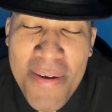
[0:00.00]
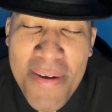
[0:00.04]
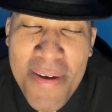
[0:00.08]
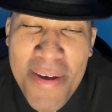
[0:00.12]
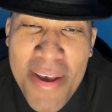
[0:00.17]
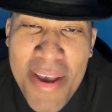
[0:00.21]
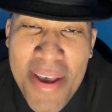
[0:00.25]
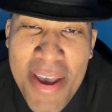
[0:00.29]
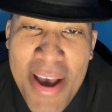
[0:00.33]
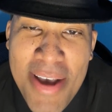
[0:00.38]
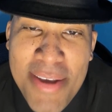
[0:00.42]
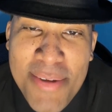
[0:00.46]

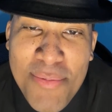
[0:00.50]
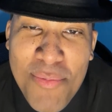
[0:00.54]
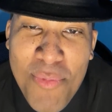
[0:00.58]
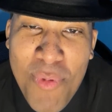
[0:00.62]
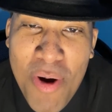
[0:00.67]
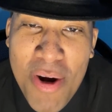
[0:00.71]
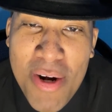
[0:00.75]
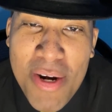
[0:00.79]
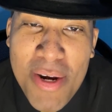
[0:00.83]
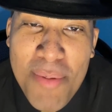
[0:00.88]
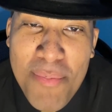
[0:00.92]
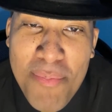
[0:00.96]
He has
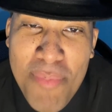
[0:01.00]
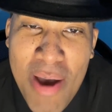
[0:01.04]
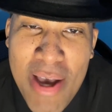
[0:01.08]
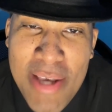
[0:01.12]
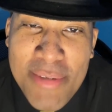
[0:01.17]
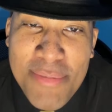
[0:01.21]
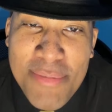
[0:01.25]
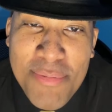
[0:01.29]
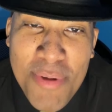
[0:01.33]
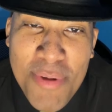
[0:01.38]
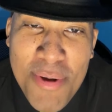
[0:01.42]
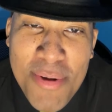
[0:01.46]
one of the
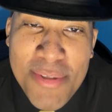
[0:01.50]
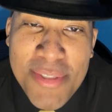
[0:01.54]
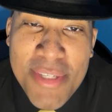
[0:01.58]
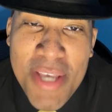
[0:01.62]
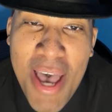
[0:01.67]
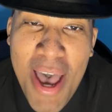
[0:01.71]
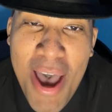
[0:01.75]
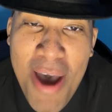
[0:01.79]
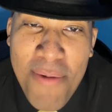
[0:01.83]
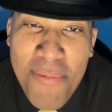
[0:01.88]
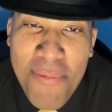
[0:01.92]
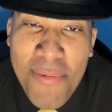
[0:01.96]
best flows
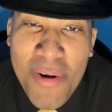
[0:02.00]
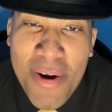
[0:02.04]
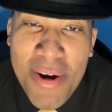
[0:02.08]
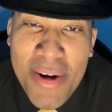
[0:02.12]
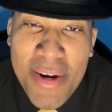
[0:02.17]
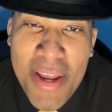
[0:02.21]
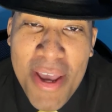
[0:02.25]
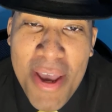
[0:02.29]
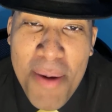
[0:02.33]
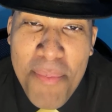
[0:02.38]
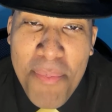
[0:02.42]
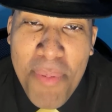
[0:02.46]
ever
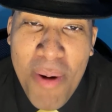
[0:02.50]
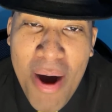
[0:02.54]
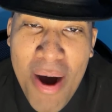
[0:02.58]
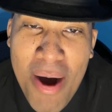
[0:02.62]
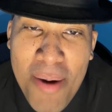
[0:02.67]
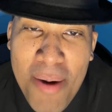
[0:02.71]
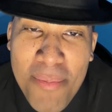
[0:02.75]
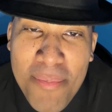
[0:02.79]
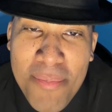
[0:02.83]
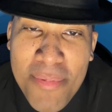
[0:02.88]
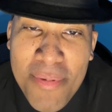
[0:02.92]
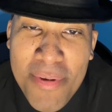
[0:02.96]
in hip
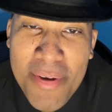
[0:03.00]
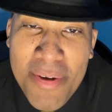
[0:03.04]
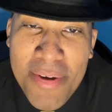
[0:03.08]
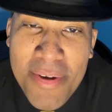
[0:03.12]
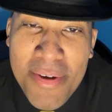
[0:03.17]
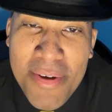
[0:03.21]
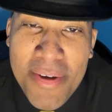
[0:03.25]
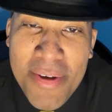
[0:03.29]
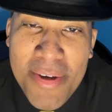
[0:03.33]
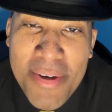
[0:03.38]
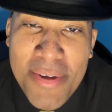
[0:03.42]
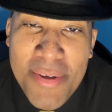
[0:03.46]
hop.
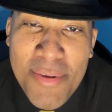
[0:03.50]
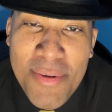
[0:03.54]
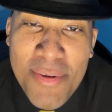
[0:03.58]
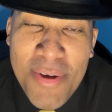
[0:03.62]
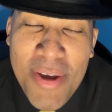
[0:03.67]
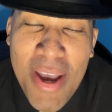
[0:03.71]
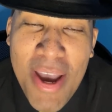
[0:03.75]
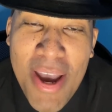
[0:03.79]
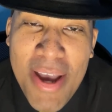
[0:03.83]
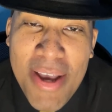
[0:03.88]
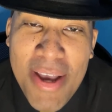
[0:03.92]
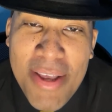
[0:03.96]
You
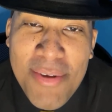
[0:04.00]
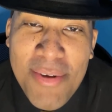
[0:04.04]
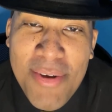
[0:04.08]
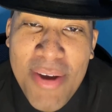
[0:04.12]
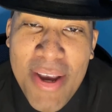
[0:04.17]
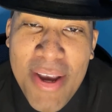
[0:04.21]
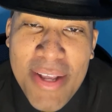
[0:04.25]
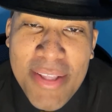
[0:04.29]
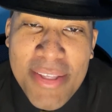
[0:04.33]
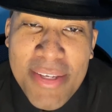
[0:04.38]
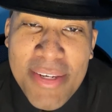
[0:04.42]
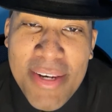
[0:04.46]

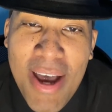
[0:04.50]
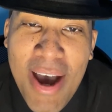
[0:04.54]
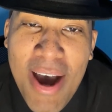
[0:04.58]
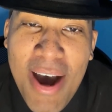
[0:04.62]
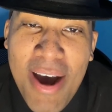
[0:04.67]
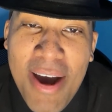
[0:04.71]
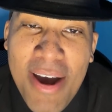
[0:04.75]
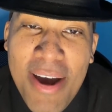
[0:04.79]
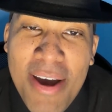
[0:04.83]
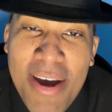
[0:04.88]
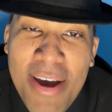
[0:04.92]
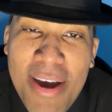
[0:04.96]
can't
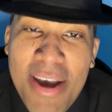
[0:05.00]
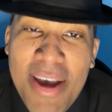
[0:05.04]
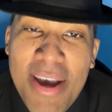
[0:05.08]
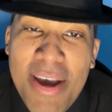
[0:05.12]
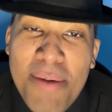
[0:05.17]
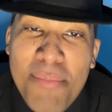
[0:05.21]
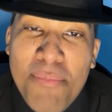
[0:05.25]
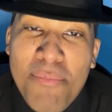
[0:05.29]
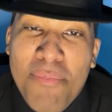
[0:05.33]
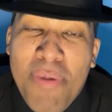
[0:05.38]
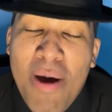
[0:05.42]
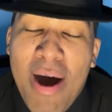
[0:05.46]
deny.
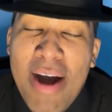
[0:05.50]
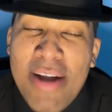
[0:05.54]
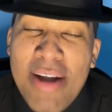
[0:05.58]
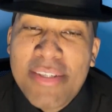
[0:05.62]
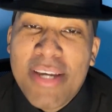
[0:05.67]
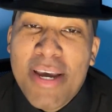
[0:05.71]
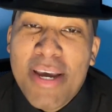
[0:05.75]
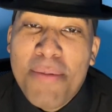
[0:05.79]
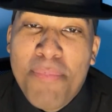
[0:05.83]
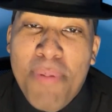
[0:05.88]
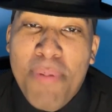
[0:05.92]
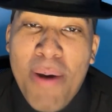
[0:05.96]

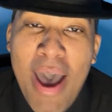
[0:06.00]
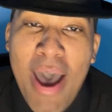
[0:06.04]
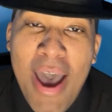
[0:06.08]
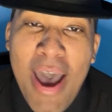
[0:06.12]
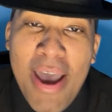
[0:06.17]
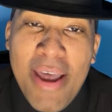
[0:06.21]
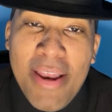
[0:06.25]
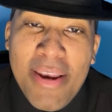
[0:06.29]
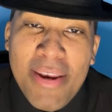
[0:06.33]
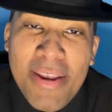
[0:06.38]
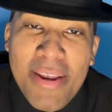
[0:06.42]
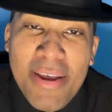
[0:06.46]
Project
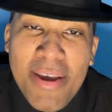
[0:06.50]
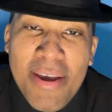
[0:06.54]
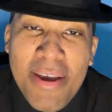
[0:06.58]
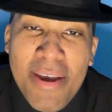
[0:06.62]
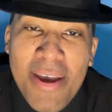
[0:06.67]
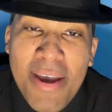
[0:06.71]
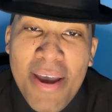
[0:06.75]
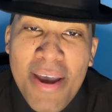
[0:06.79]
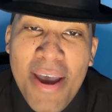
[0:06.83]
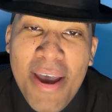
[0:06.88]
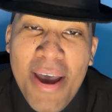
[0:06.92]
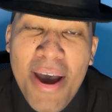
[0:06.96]
Pat,
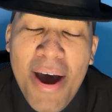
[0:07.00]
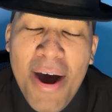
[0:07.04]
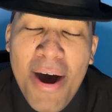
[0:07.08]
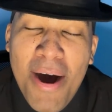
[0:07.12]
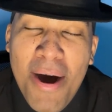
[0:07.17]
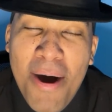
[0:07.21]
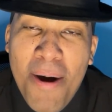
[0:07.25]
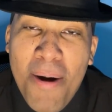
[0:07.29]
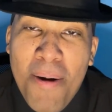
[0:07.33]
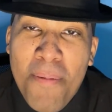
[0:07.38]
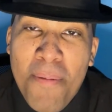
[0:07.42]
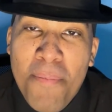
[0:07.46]

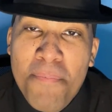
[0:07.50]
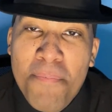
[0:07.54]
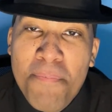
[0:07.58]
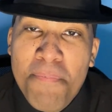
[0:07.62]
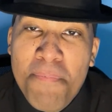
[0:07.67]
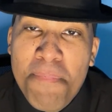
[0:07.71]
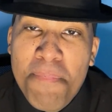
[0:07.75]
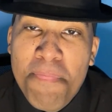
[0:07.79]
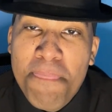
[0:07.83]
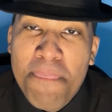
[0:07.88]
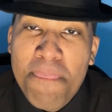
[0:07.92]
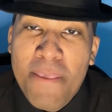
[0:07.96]

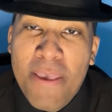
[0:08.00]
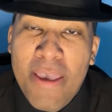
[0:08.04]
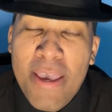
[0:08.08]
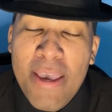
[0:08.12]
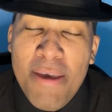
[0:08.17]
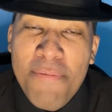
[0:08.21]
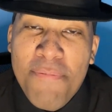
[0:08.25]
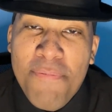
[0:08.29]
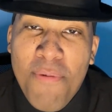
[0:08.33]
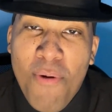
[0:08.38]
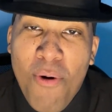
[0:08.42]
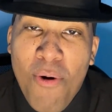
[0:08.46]

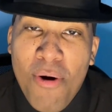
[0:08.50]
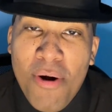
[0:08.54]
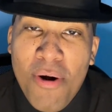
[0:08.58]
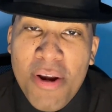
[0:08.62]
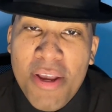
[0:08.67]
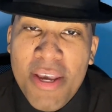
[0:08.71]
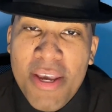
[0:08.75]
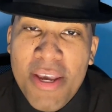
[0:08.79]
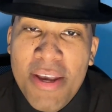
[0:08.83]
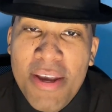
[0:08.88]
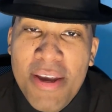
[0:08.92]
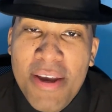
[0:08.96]

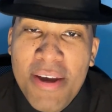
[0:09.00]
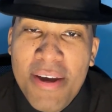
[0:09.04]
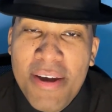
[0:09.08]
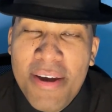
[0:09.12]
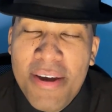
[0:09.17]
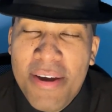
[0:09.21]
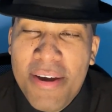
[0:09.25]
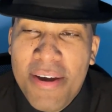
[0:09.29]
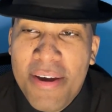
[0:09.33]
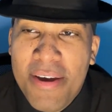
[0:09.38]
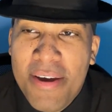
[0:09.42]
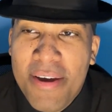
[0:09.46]
E40.
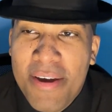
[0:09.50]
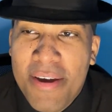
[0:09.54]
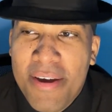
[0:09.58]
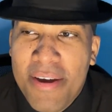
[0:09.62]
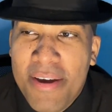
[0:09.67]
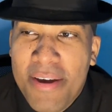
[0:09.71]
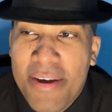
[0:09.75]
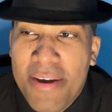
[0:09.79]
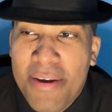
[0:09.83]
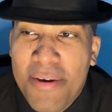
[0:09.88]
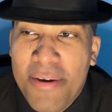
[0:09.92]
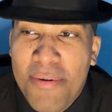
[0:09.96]

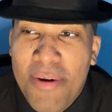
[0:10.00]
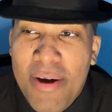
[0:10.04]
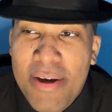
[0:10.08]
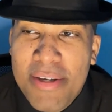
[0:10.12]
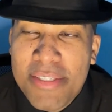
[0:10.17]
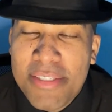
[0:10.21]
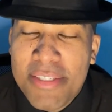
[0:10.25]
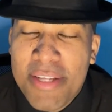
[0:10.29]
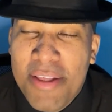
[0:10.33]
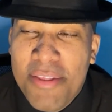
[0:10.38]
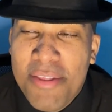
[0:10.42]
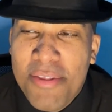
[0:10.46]
Who
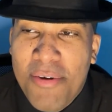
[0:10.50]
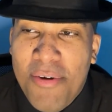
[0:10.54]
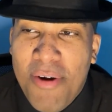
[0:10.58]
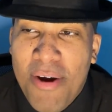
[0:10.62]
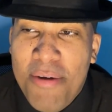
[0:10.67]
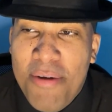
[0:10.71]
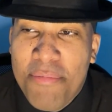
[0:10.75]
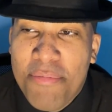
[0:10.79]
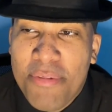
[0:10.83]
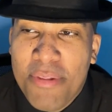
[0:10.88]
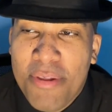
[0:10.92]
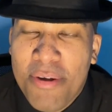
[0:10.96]
has another
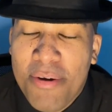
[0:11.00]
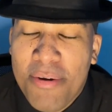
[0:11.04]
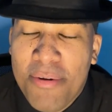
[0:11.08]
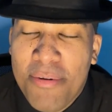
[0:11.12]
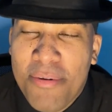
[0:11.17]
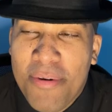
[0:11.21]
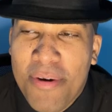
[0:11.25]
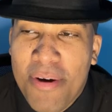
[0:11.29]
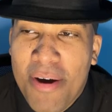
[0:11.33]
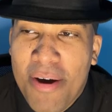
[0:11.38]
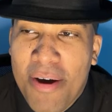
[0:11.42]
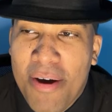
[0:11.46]
great
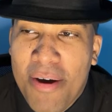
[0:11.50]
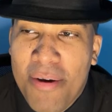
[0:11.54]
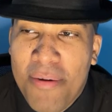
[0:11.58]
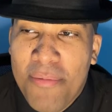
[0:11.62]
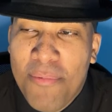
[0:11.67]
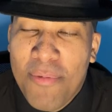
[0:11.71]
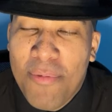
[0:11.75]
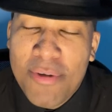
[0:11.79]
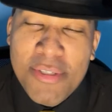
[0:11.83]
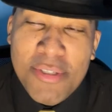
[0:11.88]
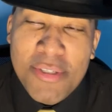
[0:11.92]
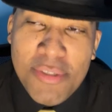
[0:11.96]
flow?
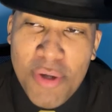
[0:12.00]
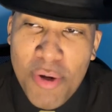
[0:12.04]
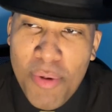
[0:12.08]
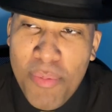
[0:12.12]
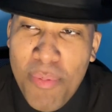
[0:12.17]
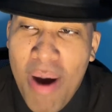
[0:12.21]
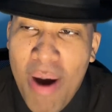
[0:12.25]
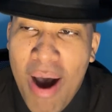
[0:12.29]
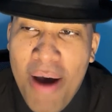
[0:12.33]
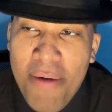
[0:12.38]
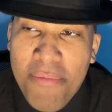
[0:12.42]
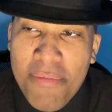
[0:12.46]
Well, Snoop
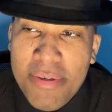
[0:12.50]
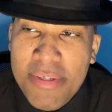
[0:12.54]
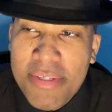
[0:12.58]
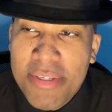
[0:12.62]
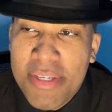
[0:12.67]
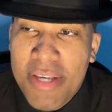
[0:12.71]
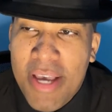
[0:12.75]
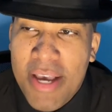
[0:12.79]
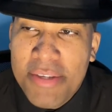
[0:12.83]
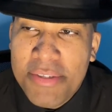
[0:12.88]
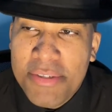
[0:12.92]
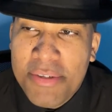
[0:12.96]

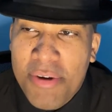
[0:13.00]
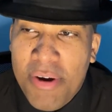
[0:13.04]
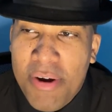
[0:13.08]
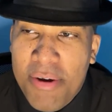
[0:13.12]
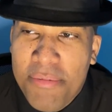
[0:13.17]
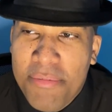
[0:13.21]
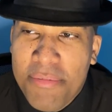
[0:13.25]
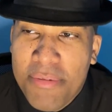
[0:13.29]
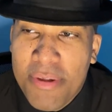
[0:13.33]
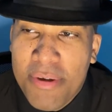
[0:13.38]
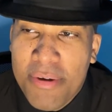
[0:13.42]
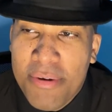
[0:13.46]
obviously has a
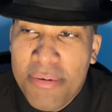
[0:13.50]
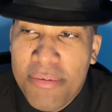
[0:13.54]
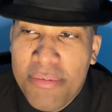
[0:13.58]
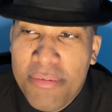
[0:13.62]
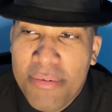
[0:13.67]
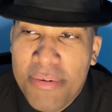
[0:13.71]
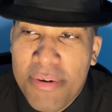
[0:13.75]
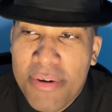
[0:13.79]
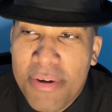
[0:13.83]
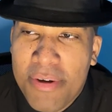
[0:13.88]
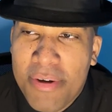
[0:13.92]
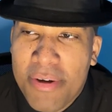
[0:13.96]
great flow.
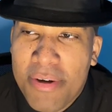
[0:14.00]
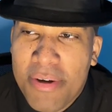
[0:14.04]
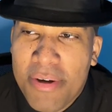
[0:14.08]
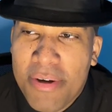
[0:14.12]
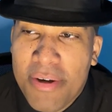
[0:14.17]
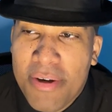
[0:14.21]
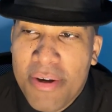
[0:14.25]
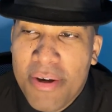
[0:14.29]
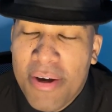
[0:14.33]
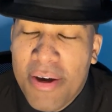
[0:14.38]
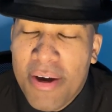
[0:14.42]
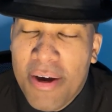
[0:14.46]

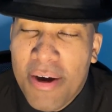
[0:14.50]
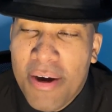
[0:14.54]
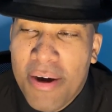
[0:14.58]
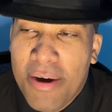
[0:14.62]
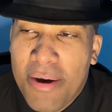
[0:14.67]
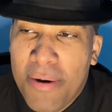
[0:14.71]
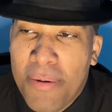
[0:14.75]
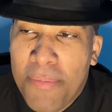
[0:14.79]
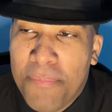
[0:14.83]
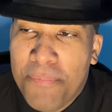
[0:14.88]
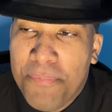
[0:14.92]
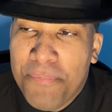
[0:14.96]

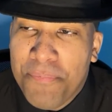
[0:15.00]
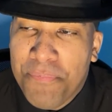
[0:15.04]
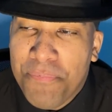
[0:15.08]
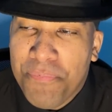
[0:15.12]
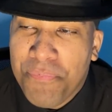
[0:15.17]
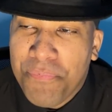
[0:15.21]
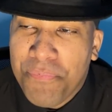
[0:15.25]
The